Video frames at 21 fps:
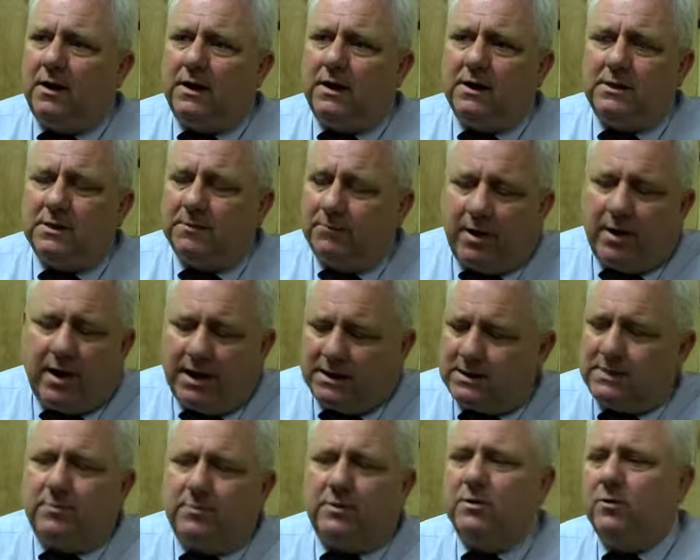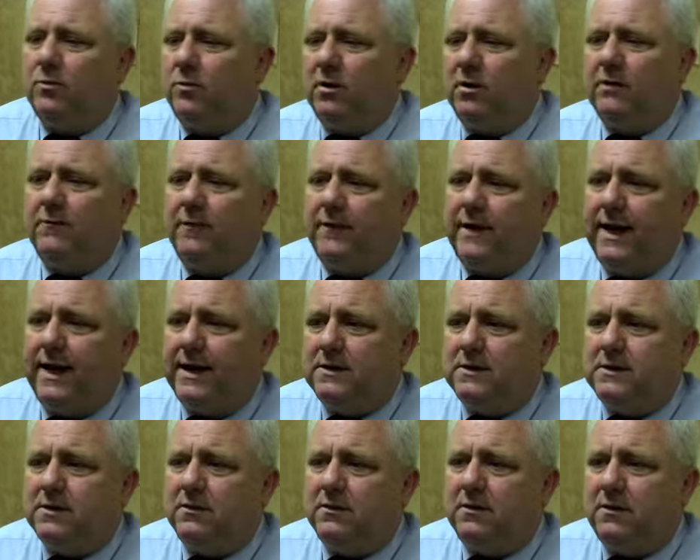It's impossible to work for
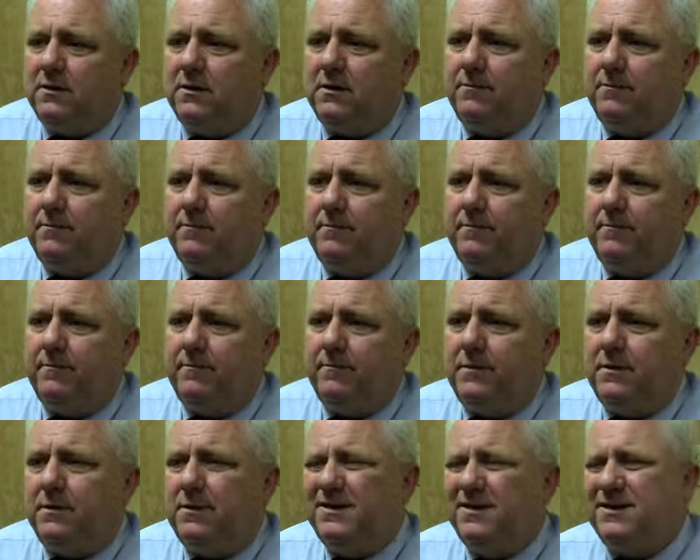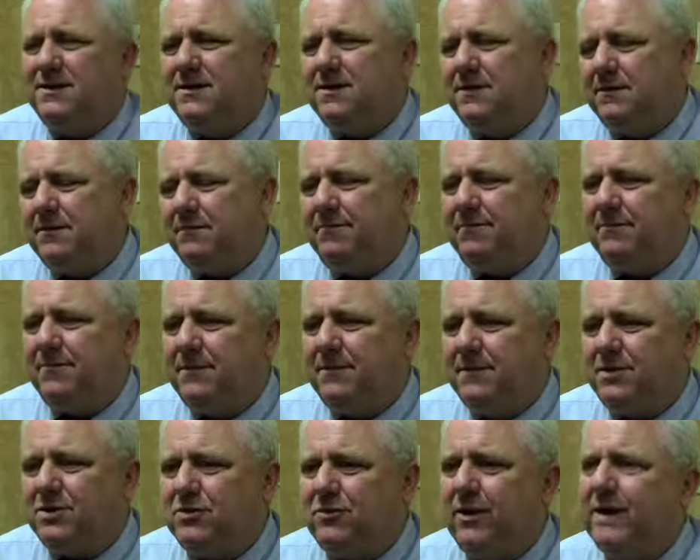that. So the, the, this is a
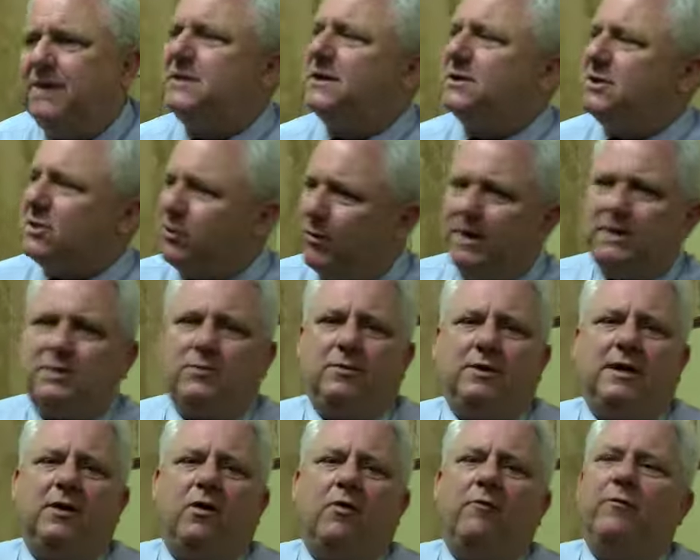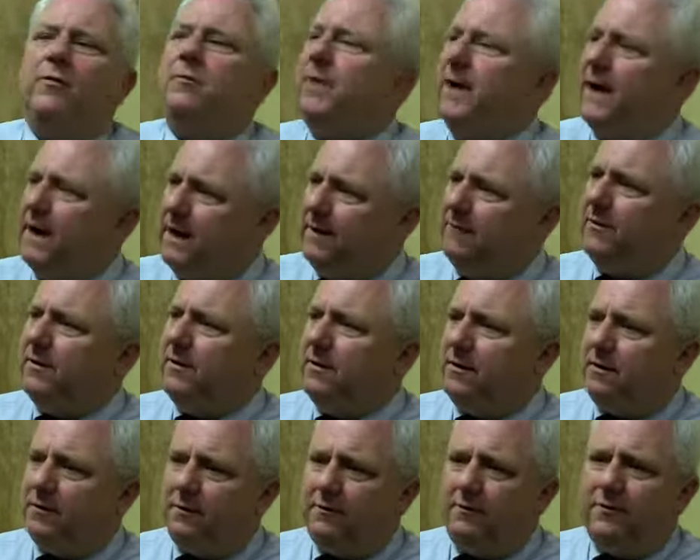strange situation where they overpaid for
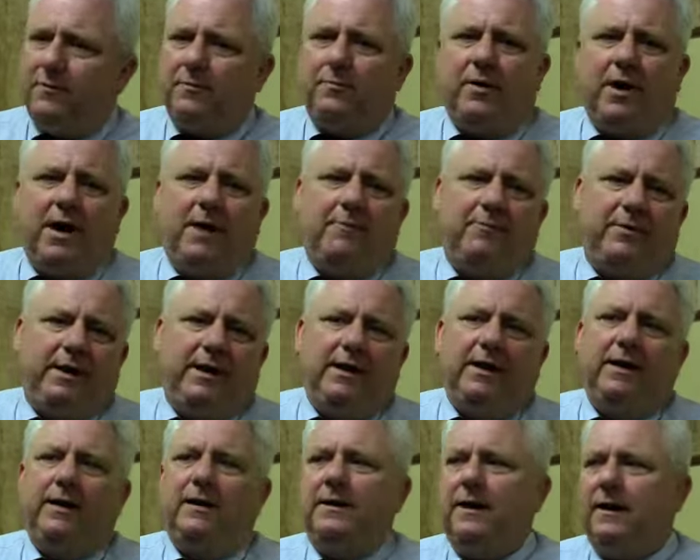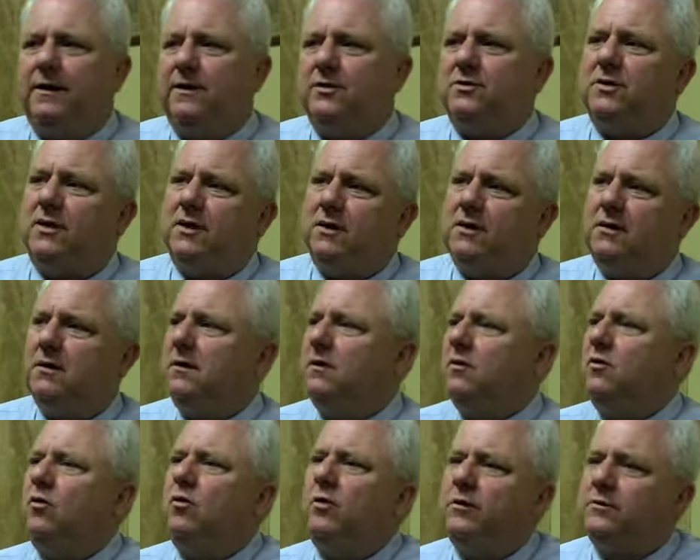the for the property, and now they're trying to
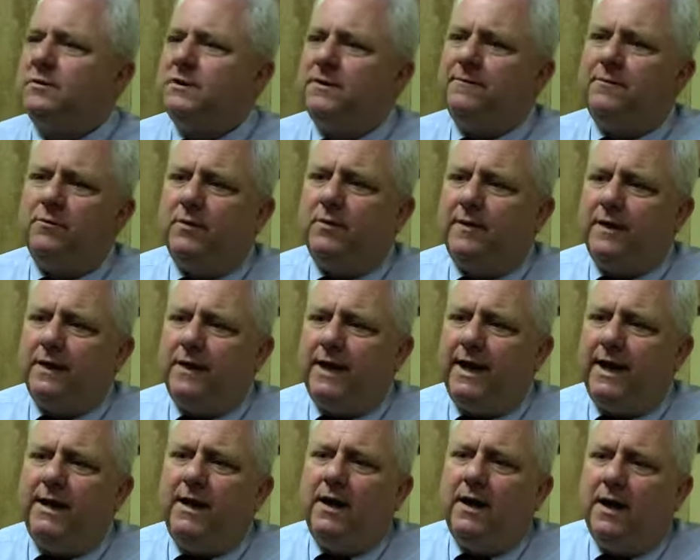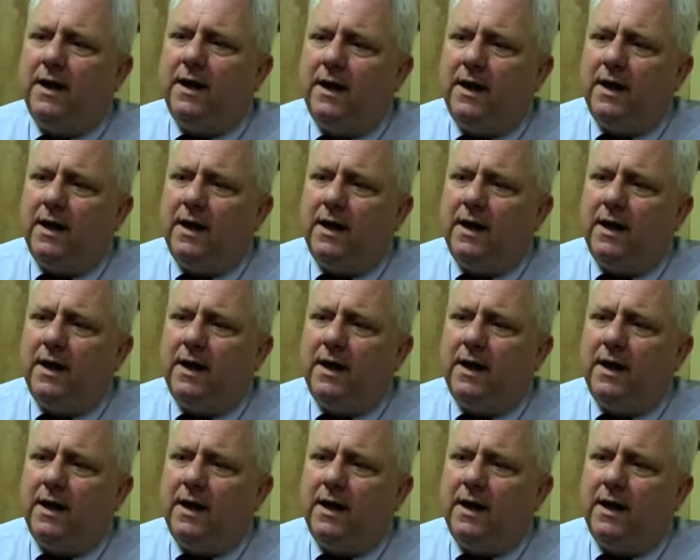cut corners everywhere they can.